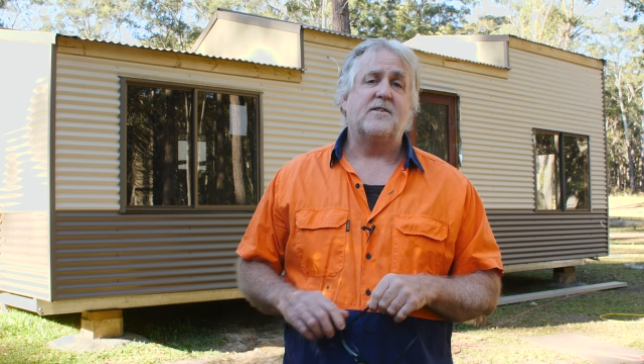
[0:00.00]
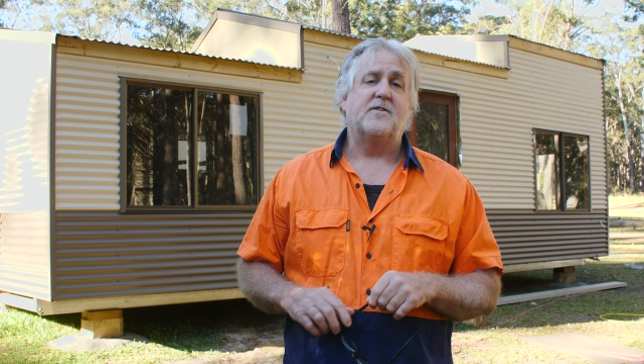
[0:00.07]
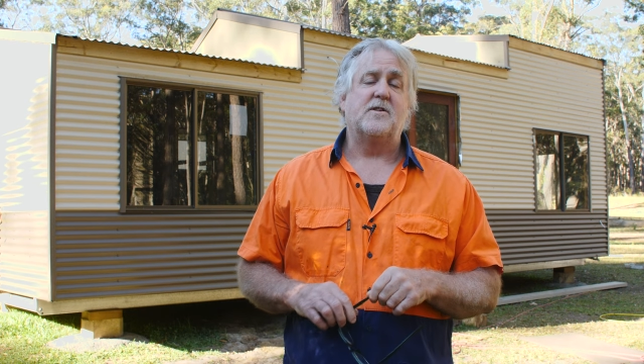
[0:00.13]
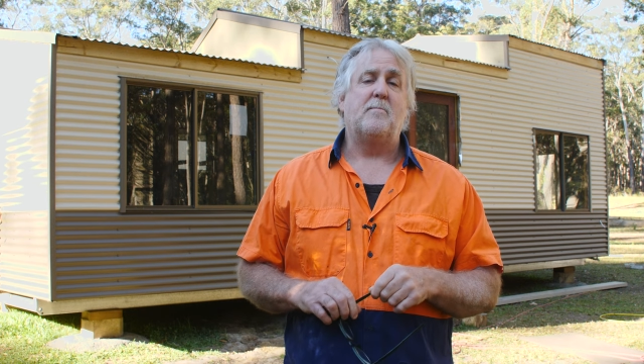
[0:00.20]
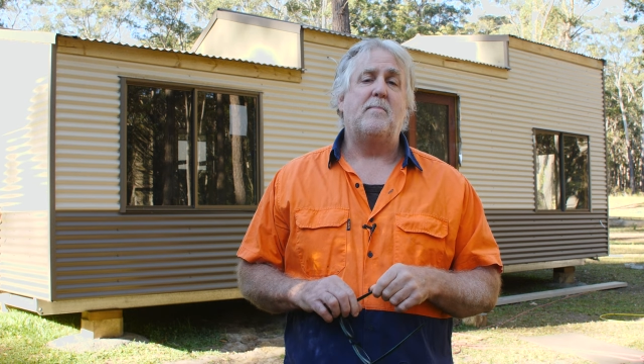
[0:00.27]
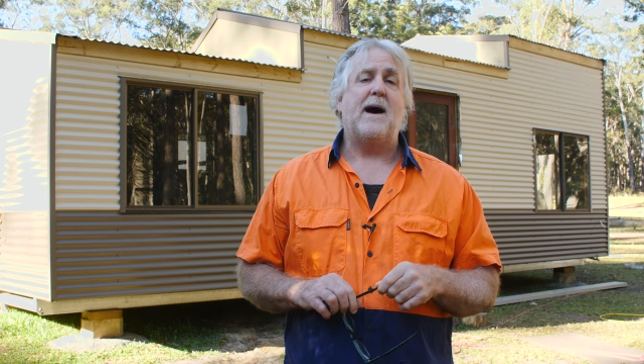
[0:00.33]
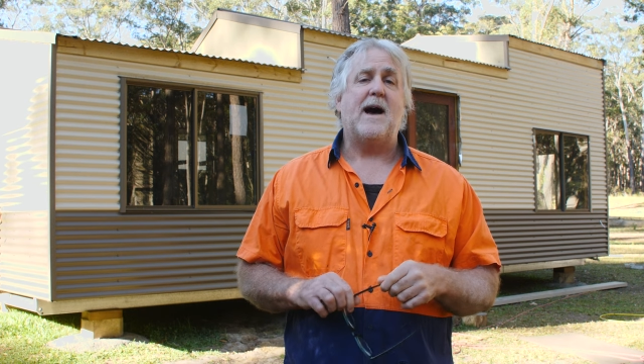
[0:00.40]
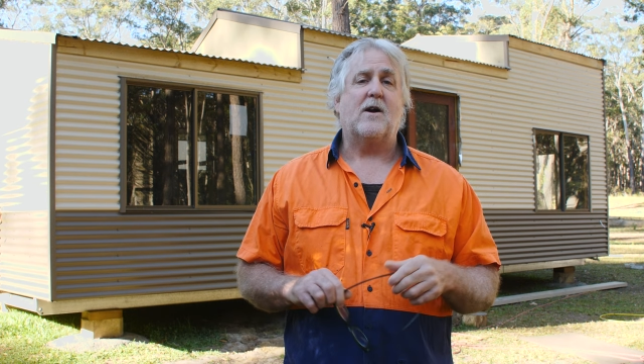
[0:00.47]
on
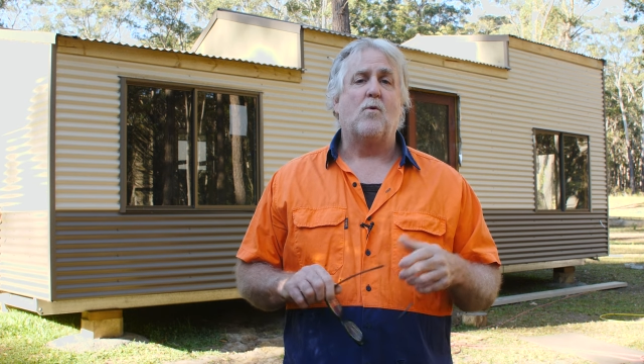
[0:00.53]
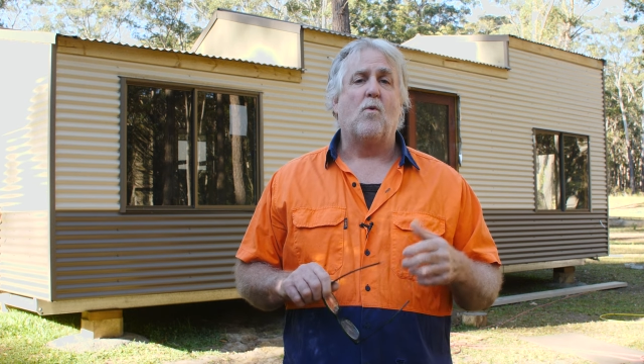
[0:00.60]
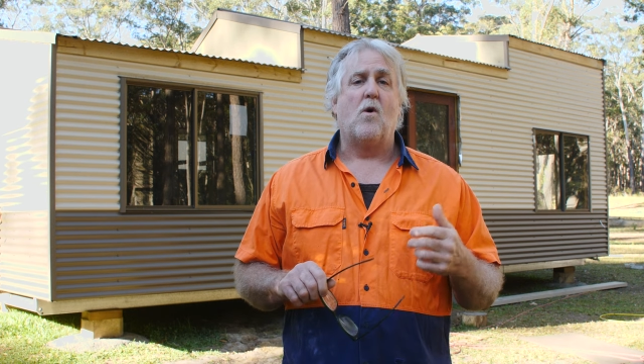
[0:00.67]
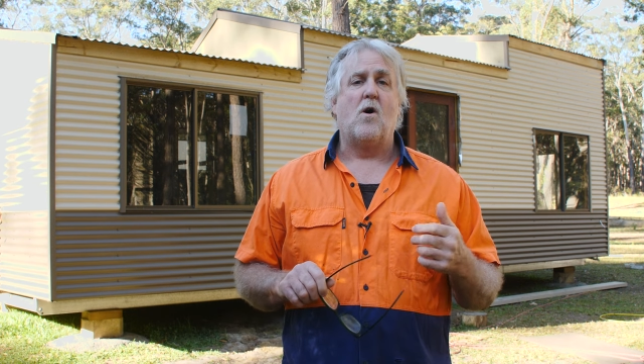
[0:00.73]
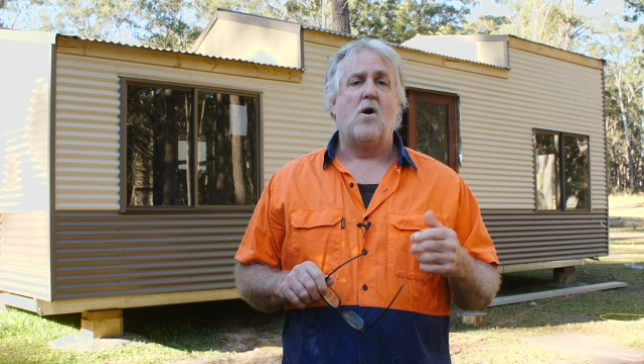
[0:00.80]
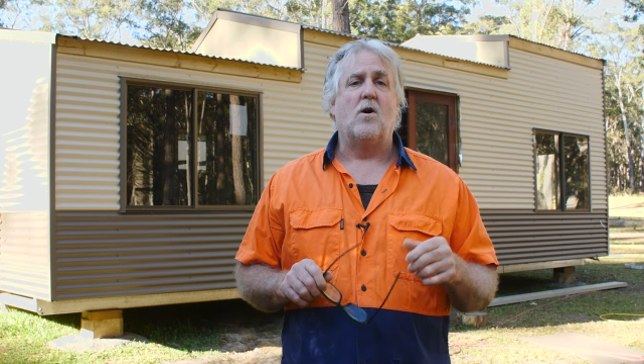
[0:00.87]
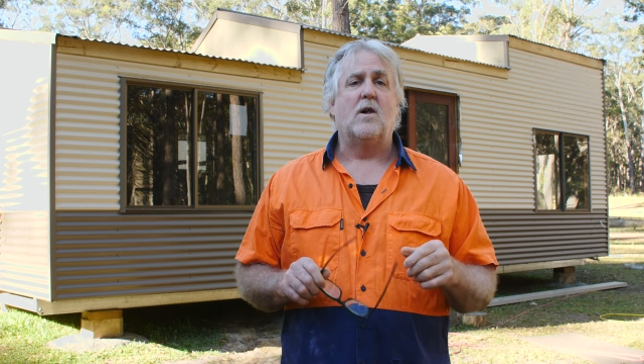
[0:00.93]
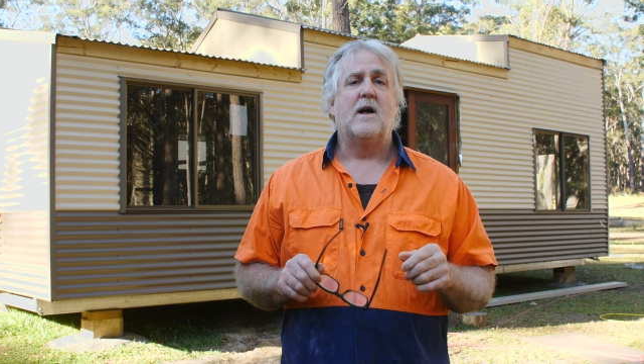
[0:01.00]
the back
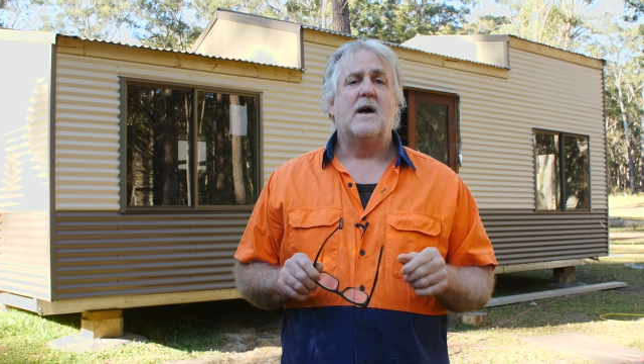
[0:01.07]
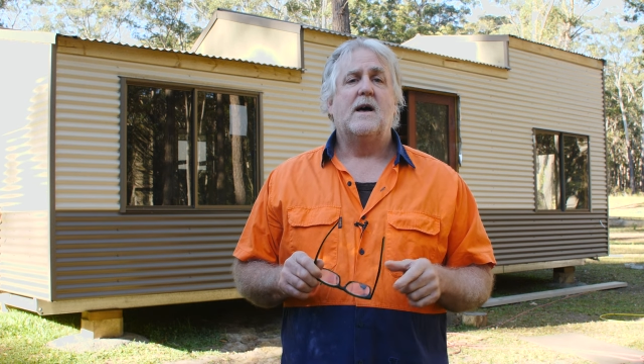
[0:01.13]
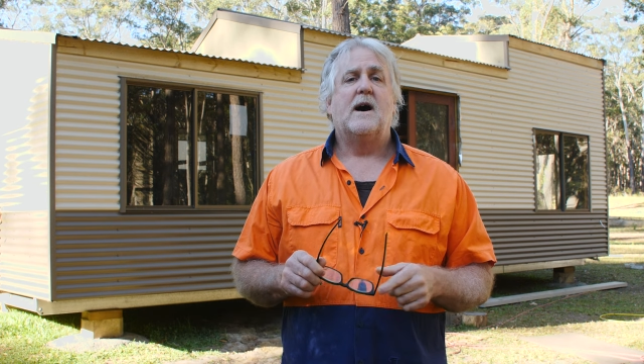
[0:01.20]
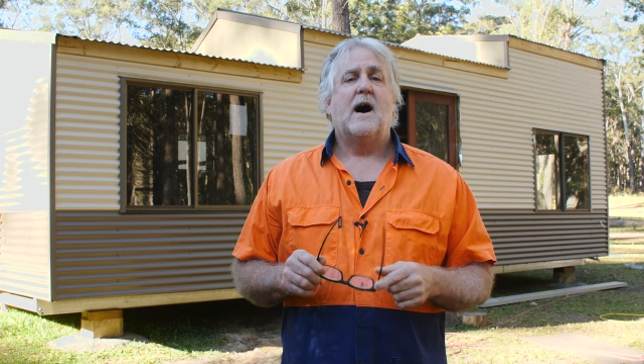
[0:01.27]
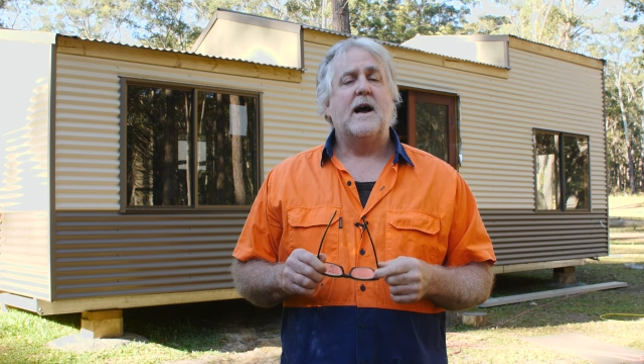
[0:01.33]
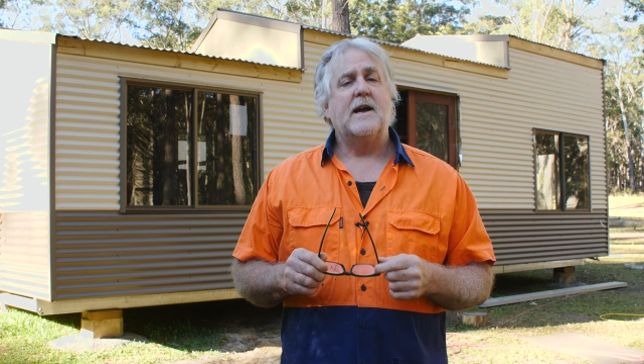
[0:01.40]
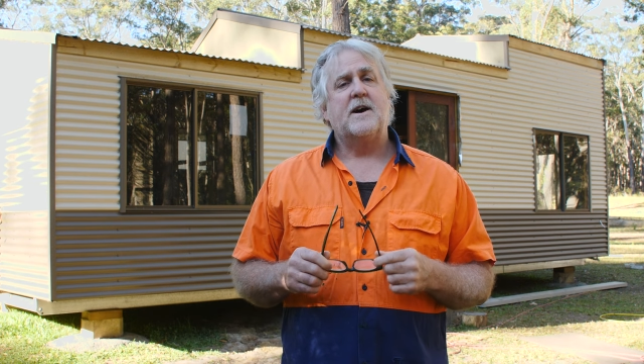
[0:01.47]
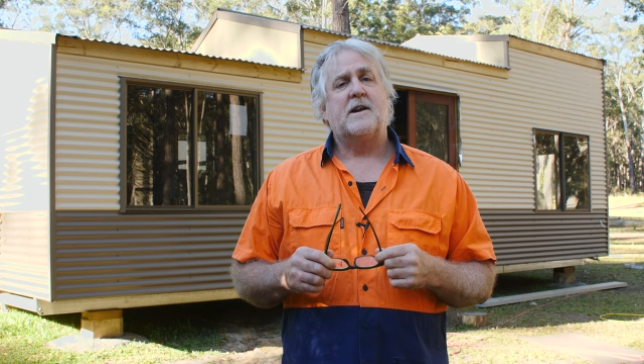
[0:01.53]
wall,
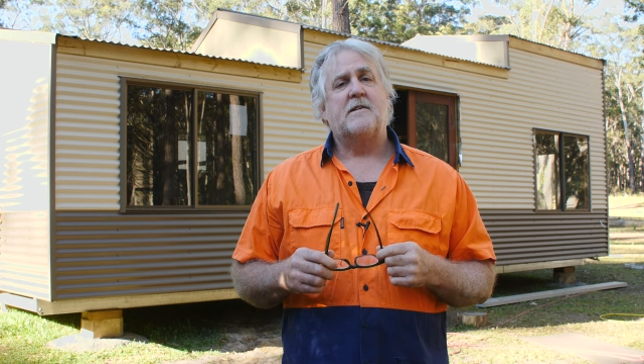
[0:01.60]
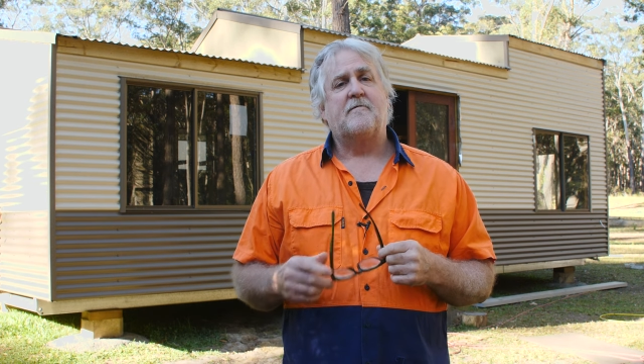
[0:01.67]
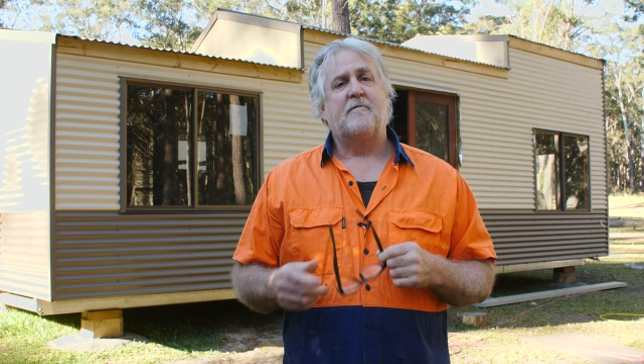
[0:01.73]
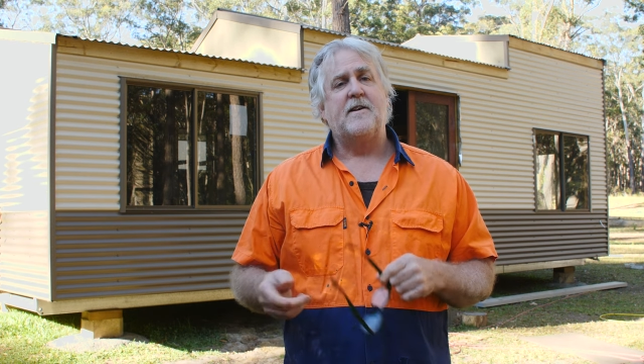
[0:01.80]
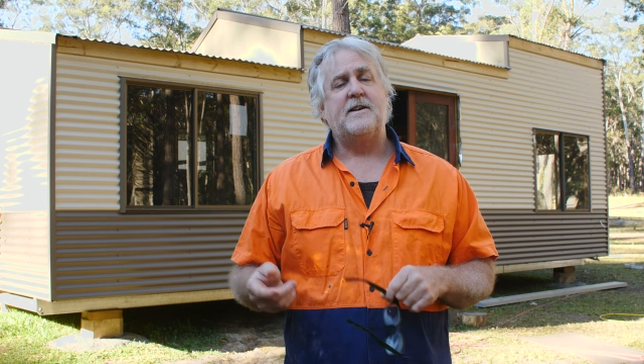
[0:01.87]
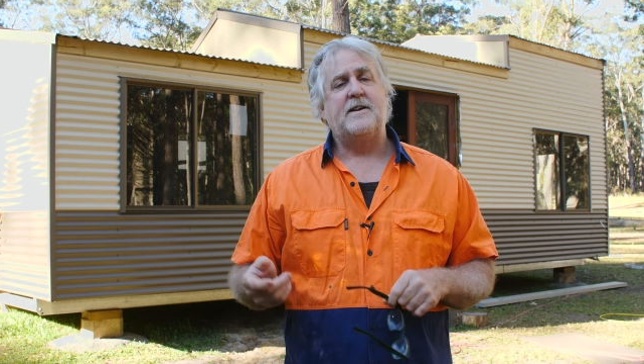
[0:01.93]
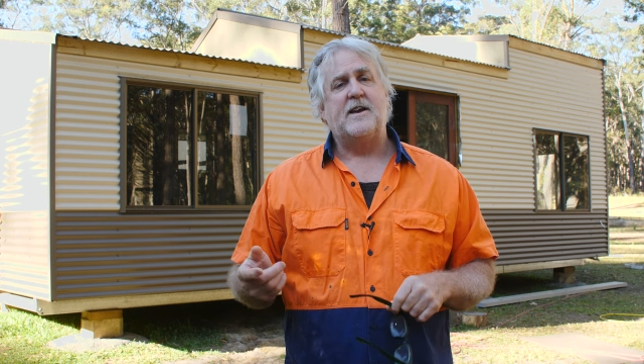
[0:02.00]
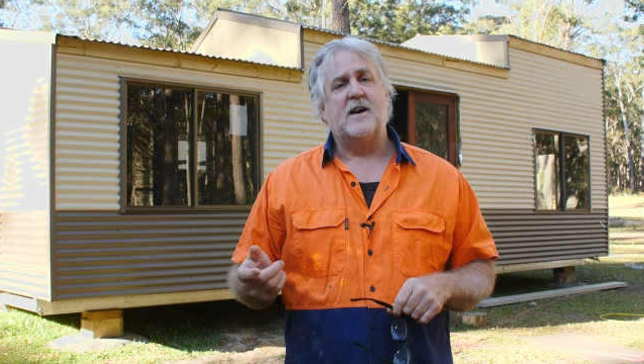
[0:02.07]
I got a friend to